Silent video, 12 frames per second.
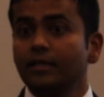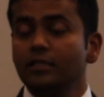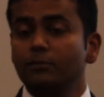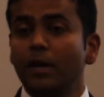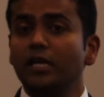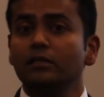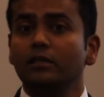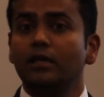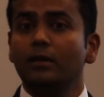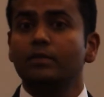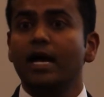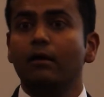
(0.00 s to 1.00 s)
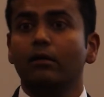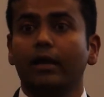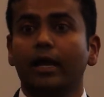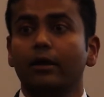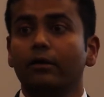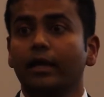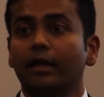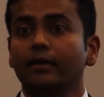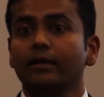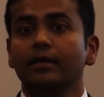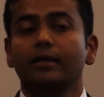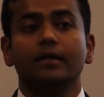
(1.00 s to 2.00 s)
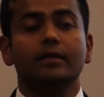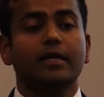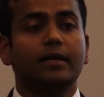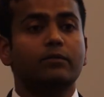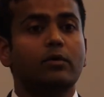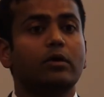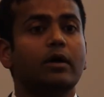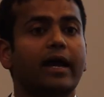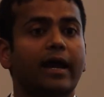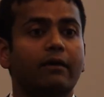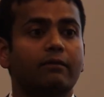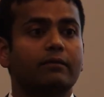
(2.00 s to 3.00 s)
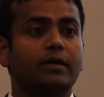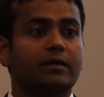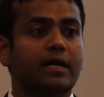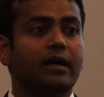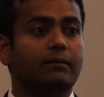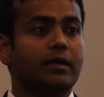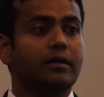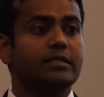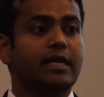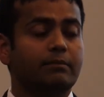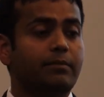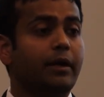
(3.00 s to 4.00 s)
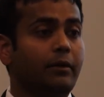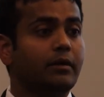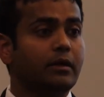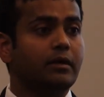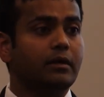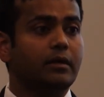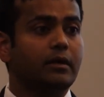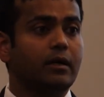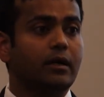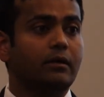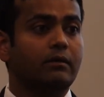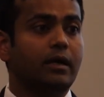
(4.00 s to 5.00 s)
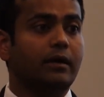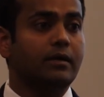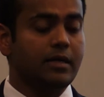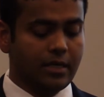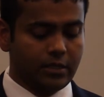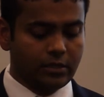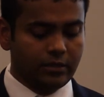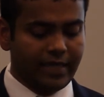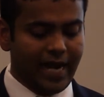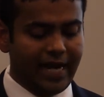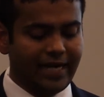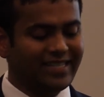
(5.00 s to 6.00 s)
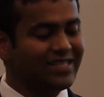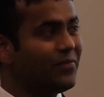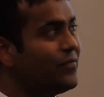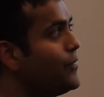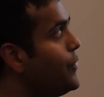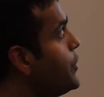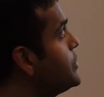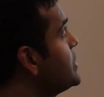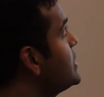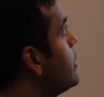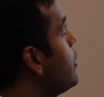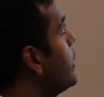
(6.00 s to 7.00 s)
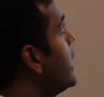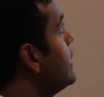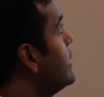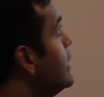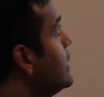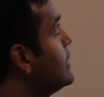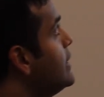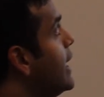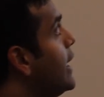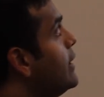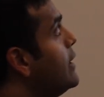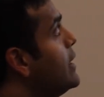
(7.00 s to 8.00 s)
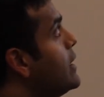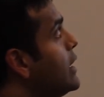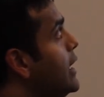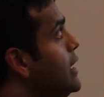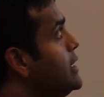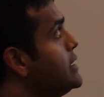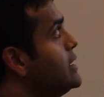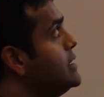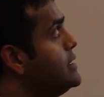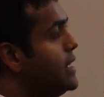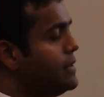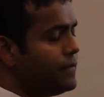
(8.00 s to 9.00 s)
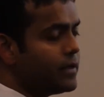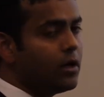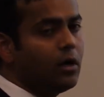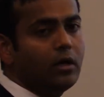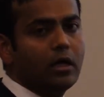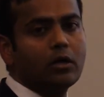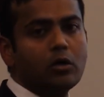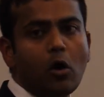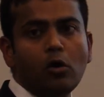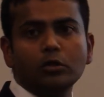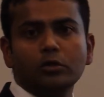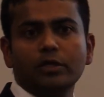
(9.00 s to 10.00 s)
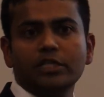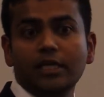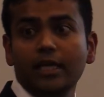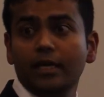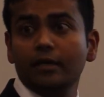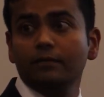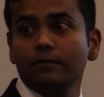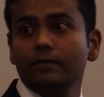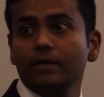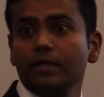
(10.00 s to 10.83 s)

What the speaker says: especially in the abdominal area, they will have their diabetes get better. Okay? So that is the first target. That it is a difficult goal to achieve,